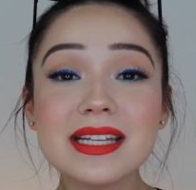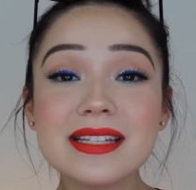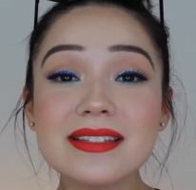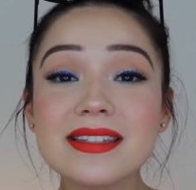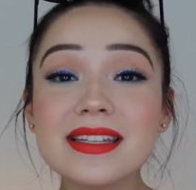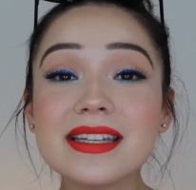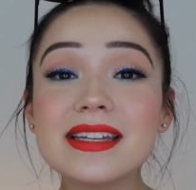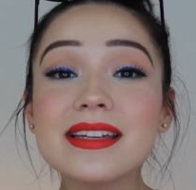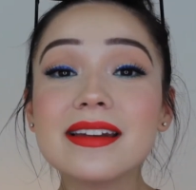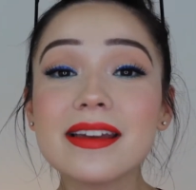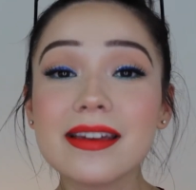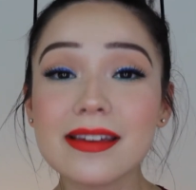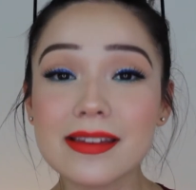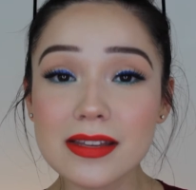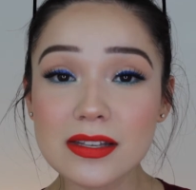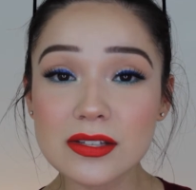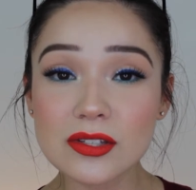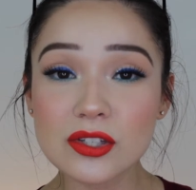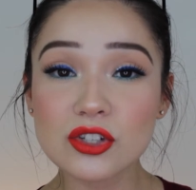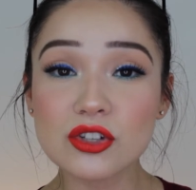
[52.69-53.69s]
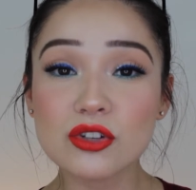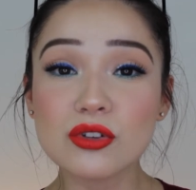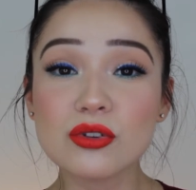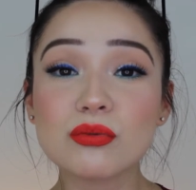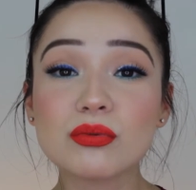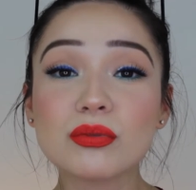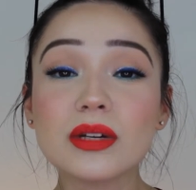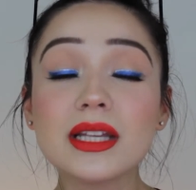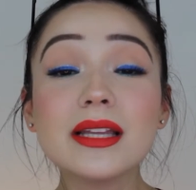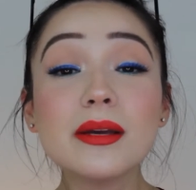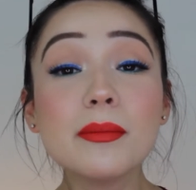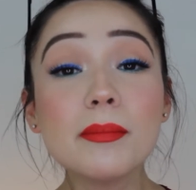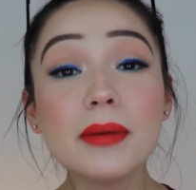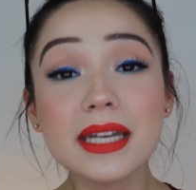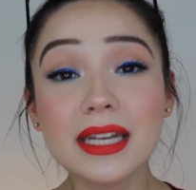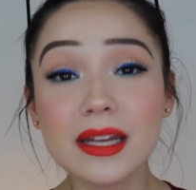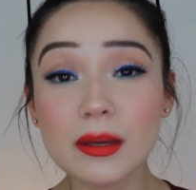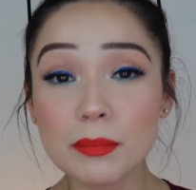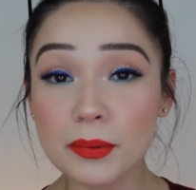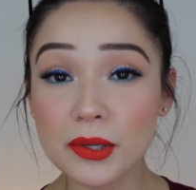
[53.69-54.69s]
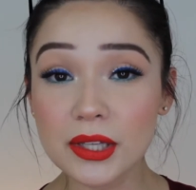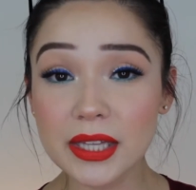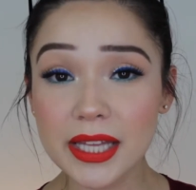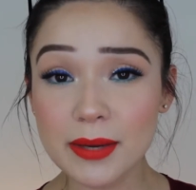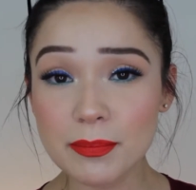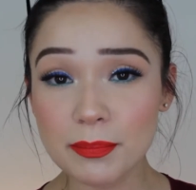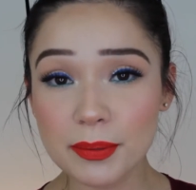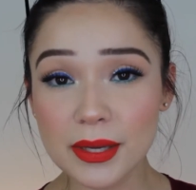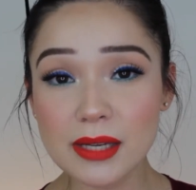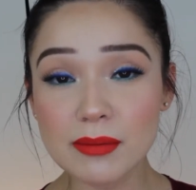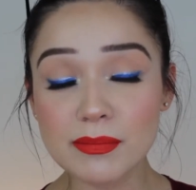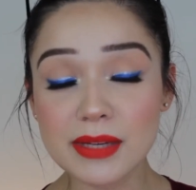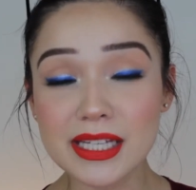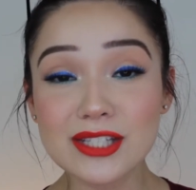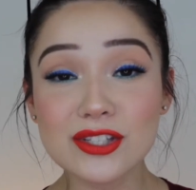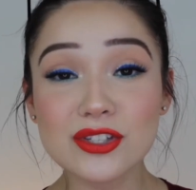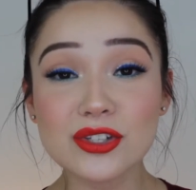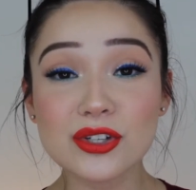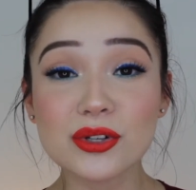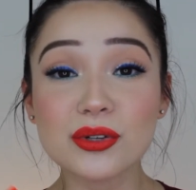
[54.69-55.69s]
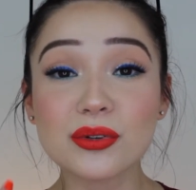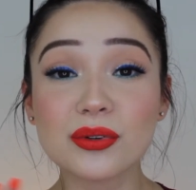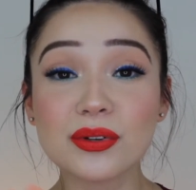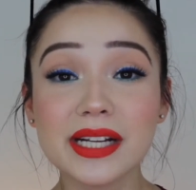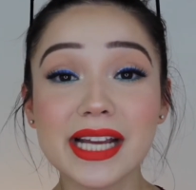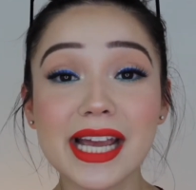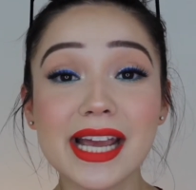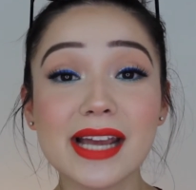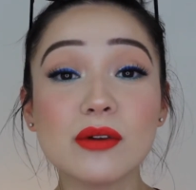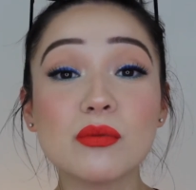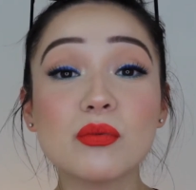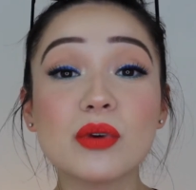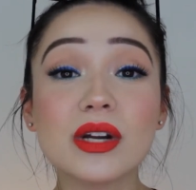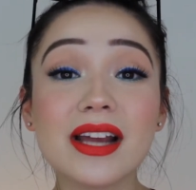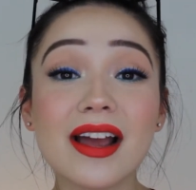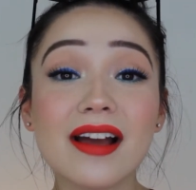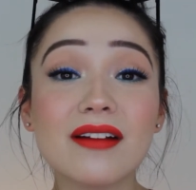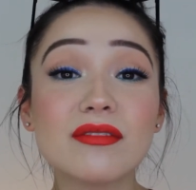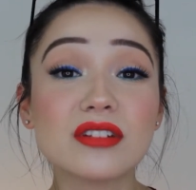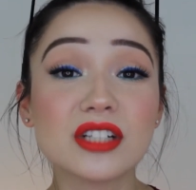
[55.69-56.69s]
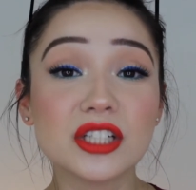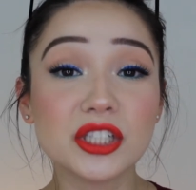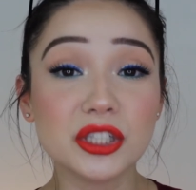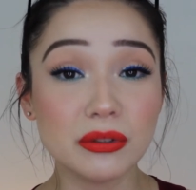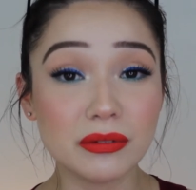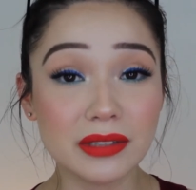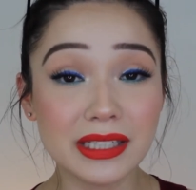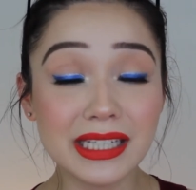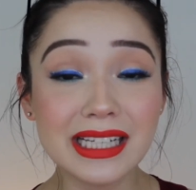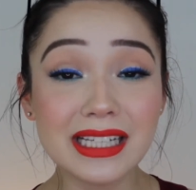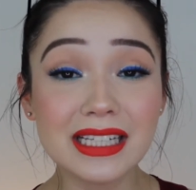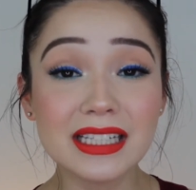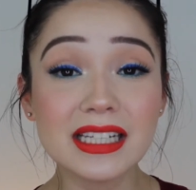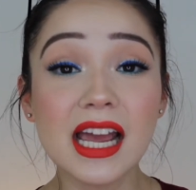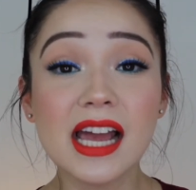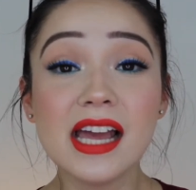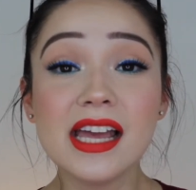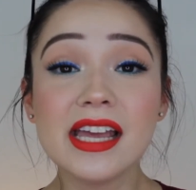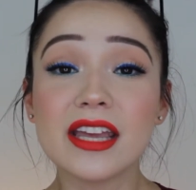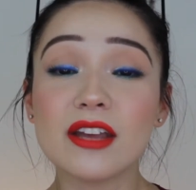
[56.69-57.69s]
easy it is to really manipulate pigments to create whatever you need.